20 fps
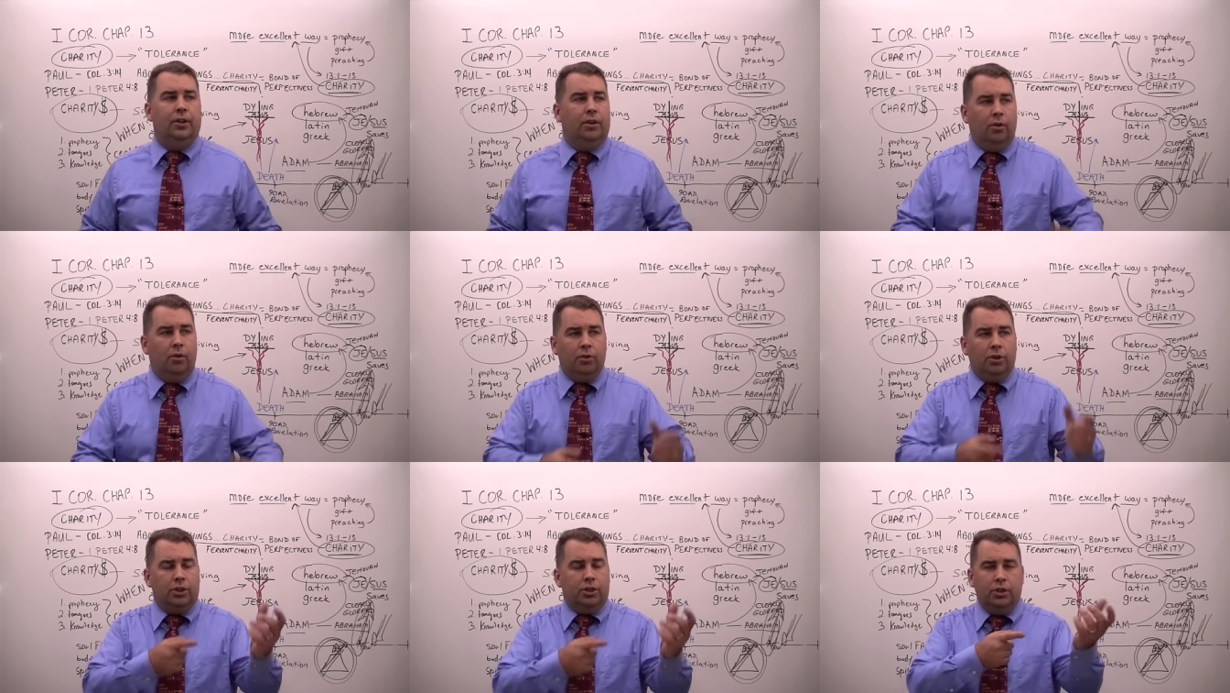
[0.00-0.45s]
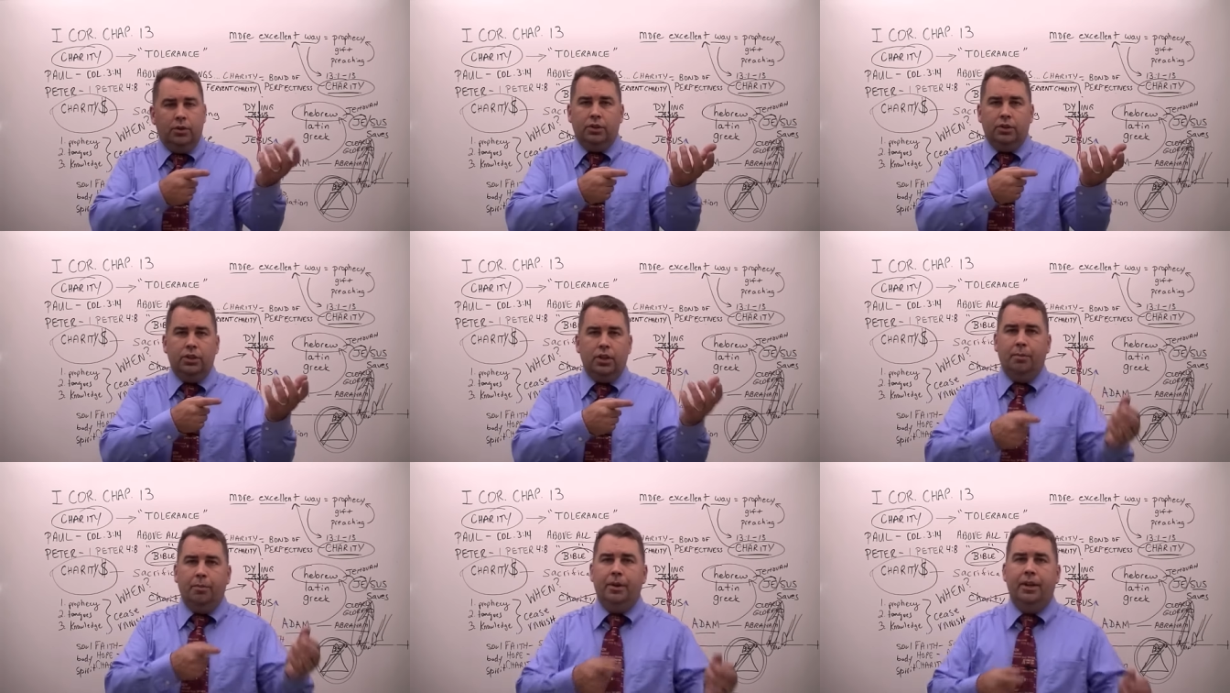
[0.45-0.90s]
you don't
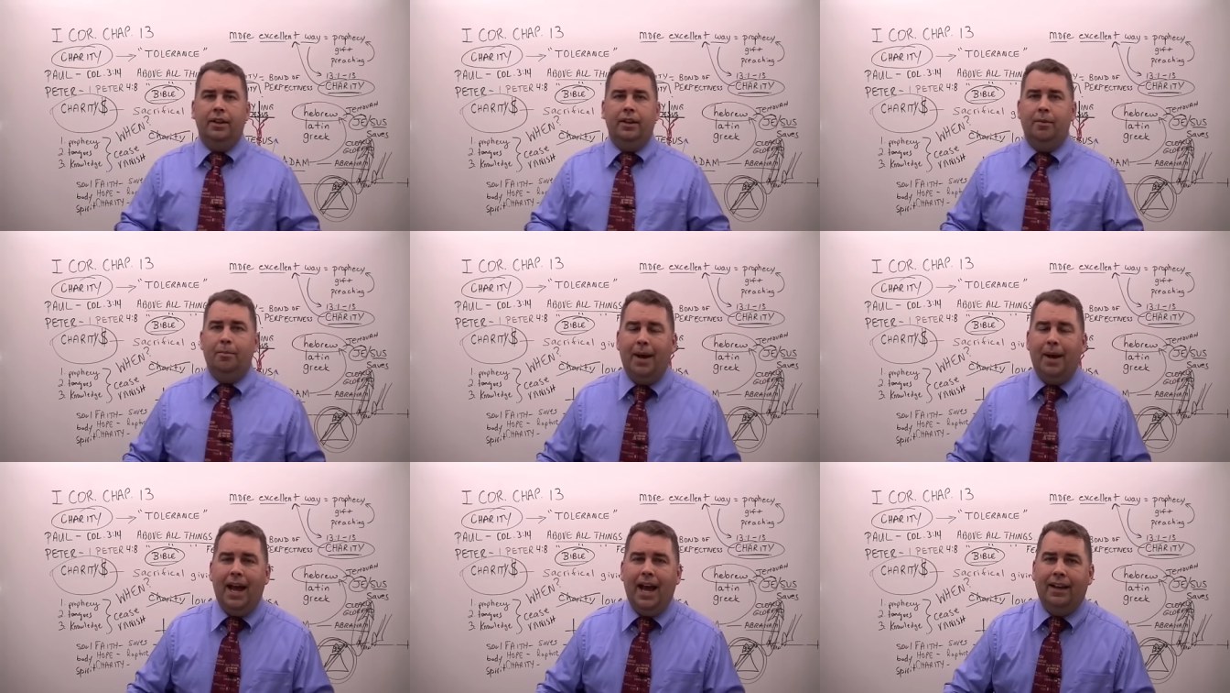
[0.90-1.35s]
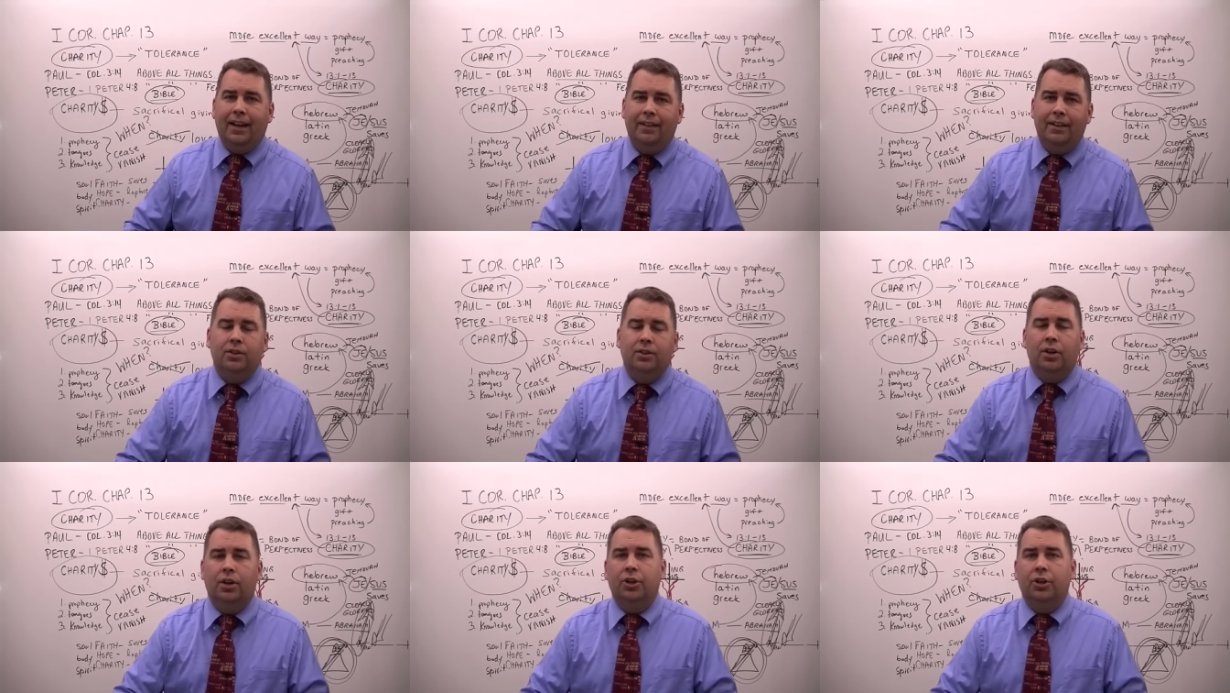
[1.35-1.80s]
shoot someone in the back
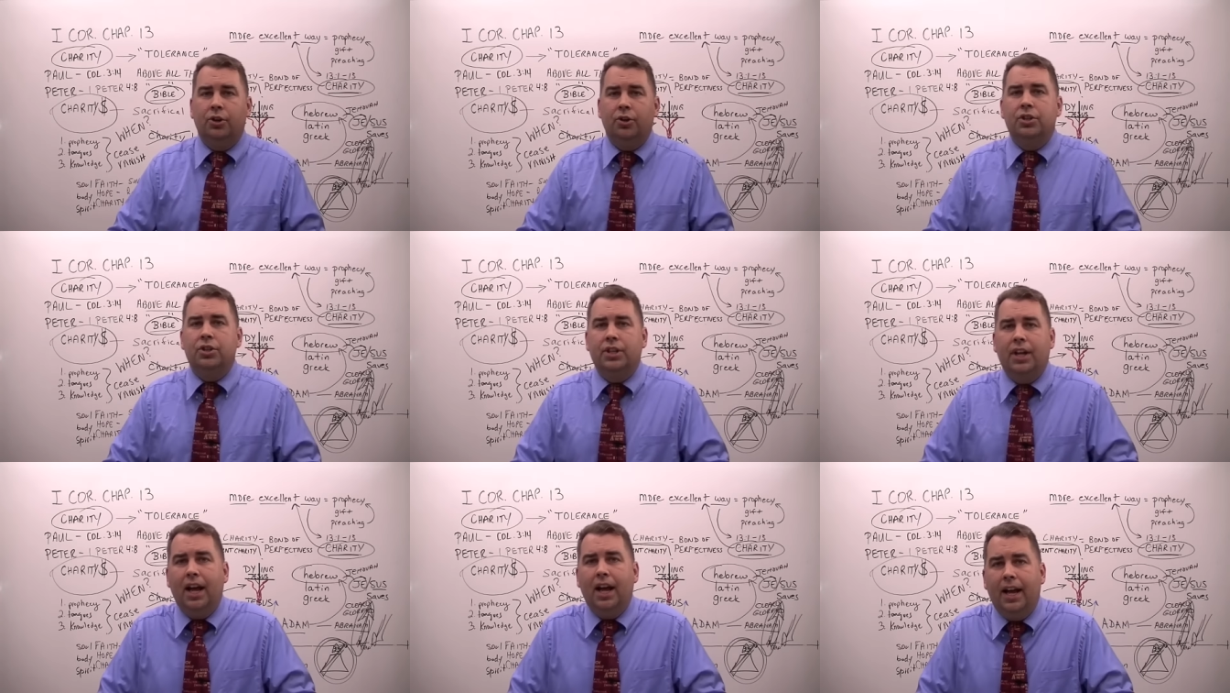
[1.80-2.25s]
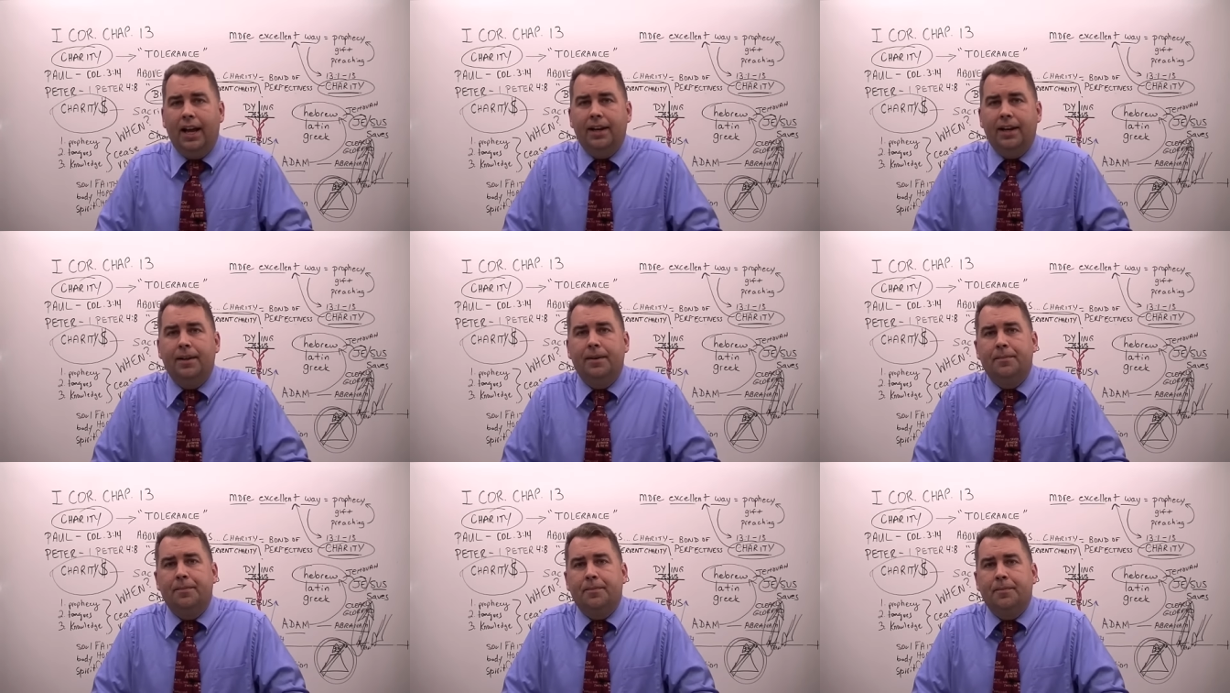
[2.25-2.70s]
that's on your
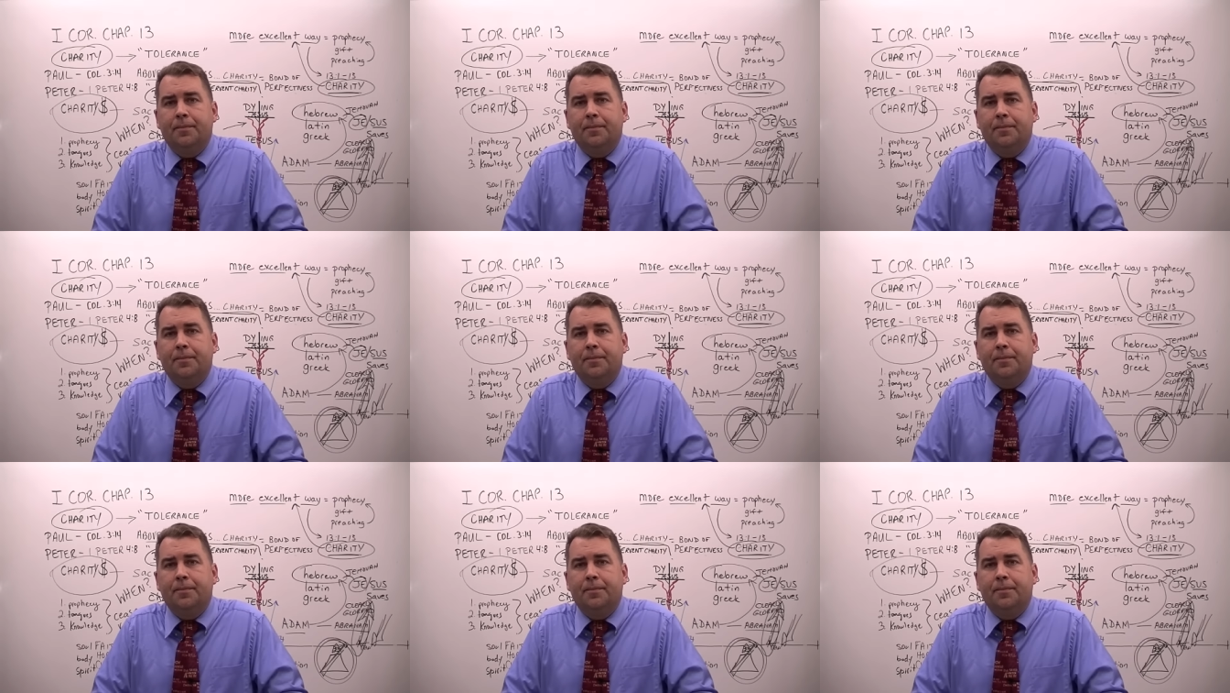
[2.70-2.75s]
side.